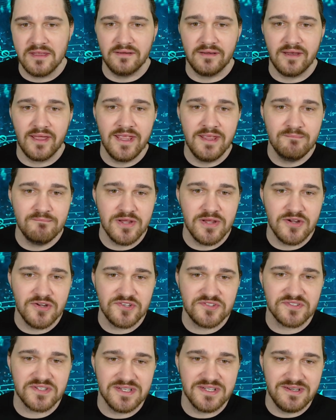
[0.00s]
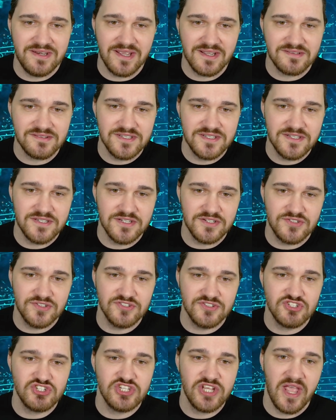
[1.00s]
Nightmares connected
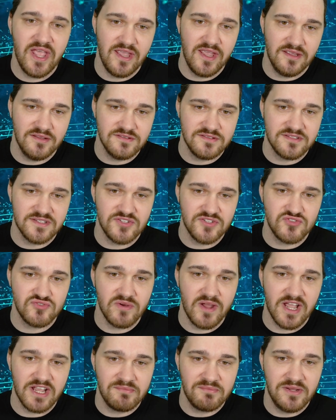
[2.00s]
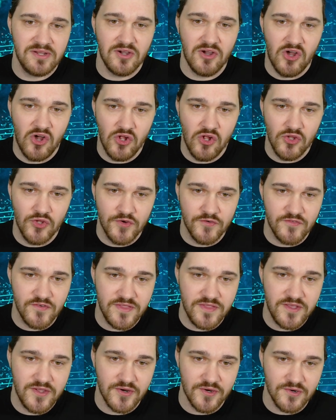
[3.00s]
to chains that drag me all over
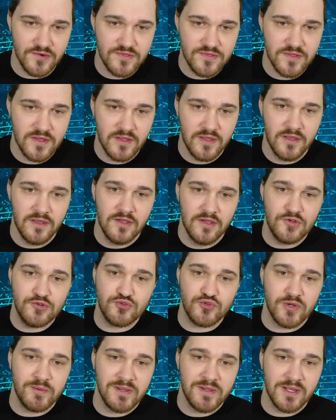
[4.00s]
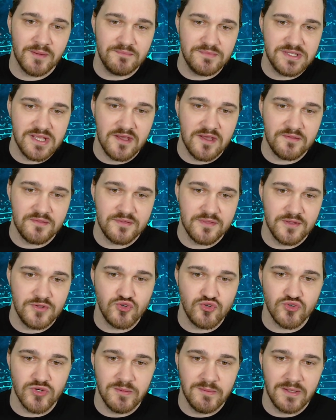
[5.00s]
the earth, dreaming up death,
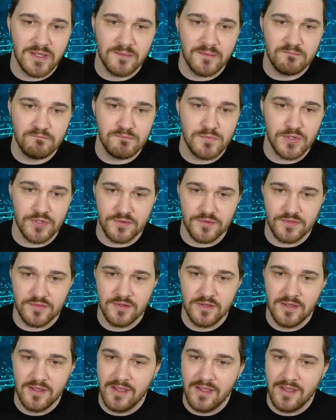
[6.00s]
dreaming up birth.